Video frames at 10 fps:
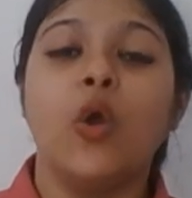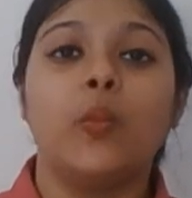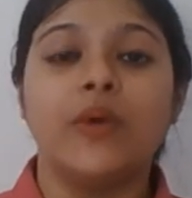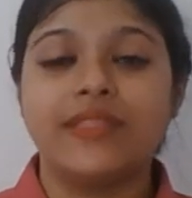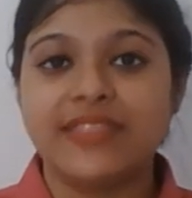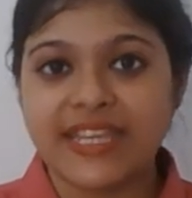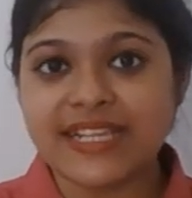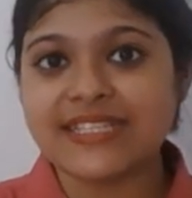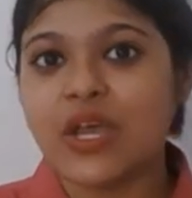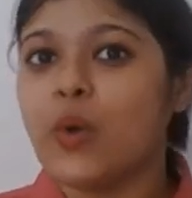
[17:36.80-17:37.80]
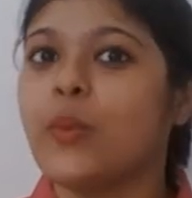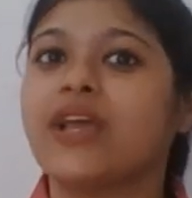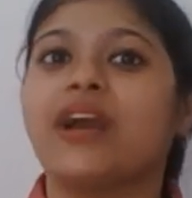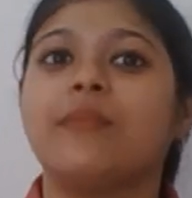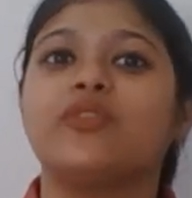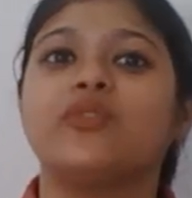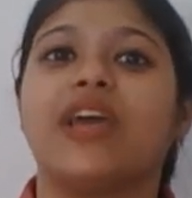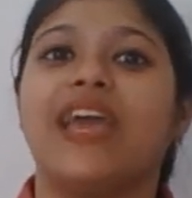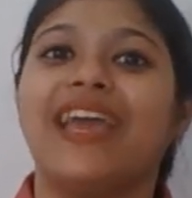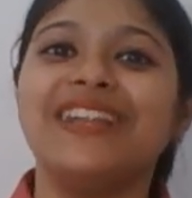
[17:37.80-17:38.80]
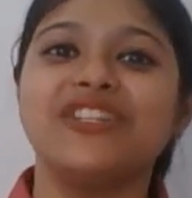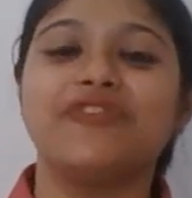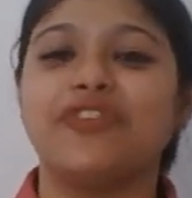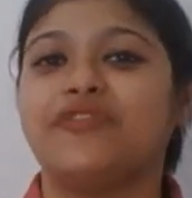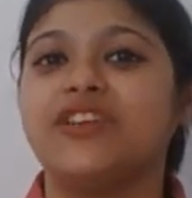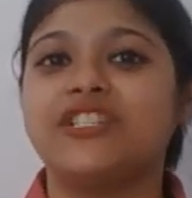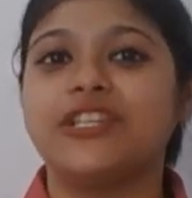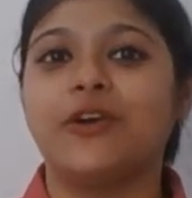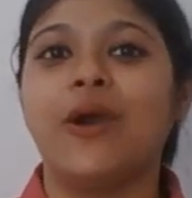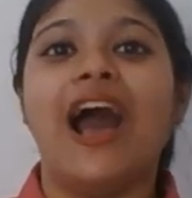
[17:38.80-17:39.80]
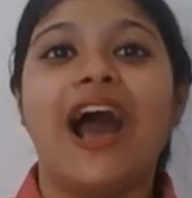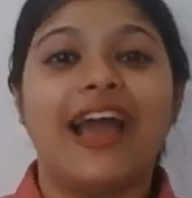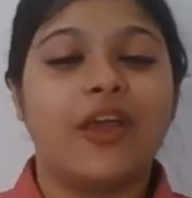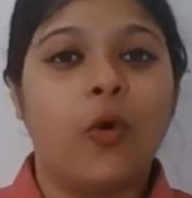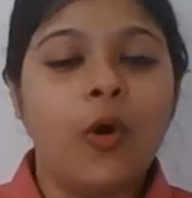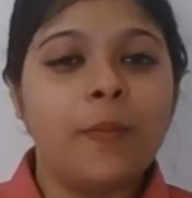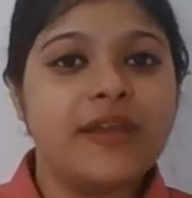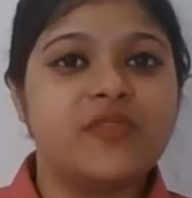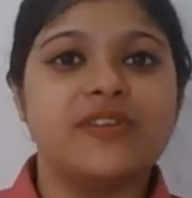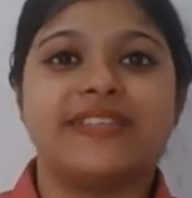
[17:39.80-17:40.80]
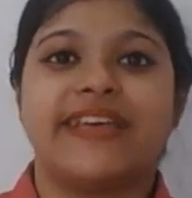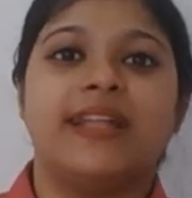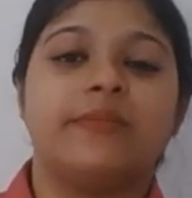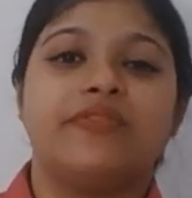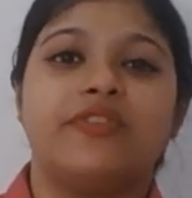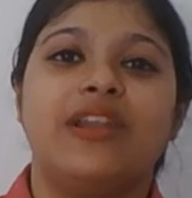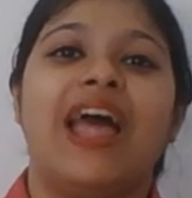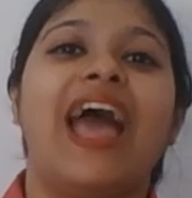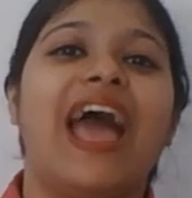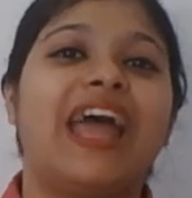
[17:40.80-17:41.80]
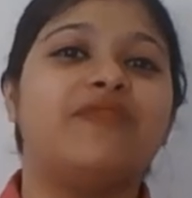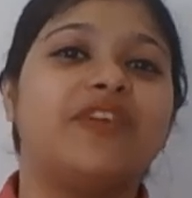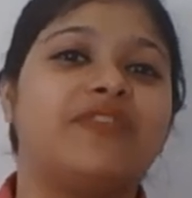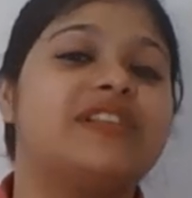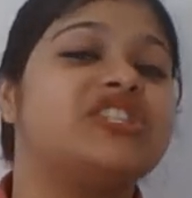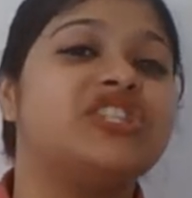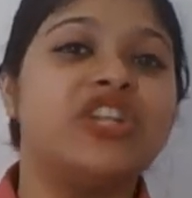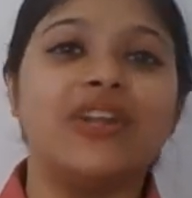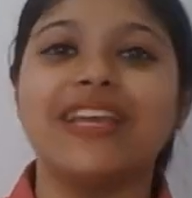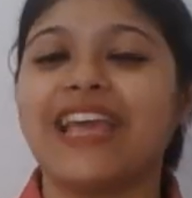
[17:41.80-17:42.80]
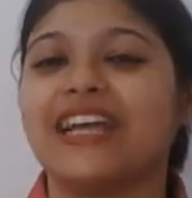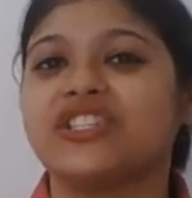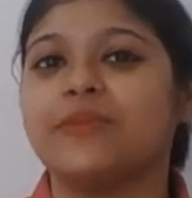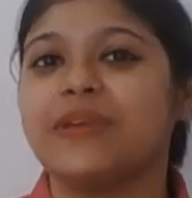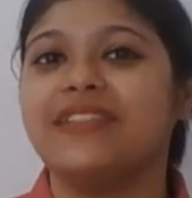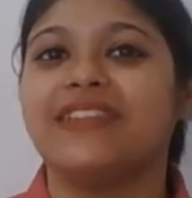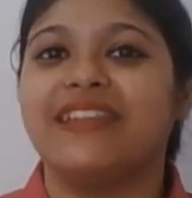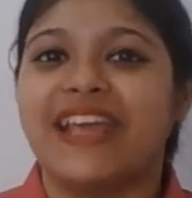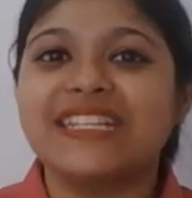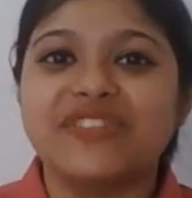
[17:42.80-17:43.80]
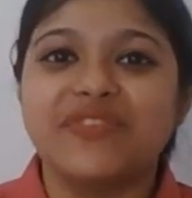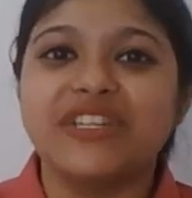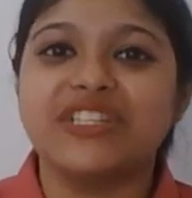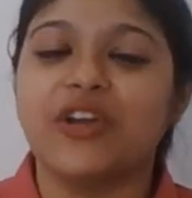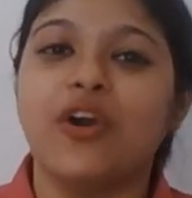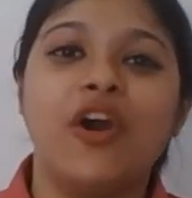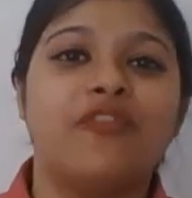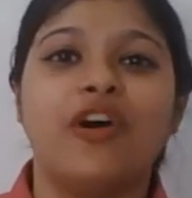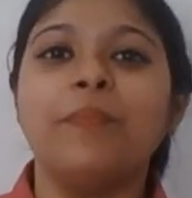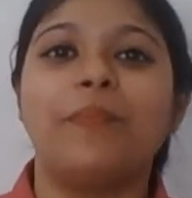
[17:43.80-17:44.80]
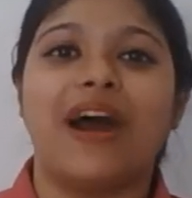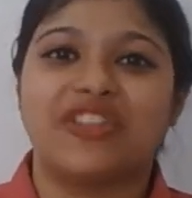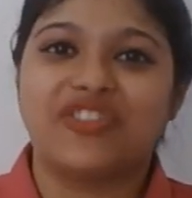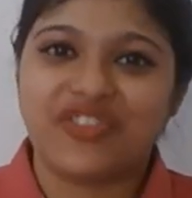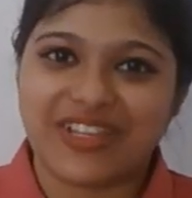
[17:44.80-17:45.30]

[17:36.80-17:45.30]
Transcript: With this, we come to the end of the video. I hope it was helpful, and we will surely catch up in the next video for part 3.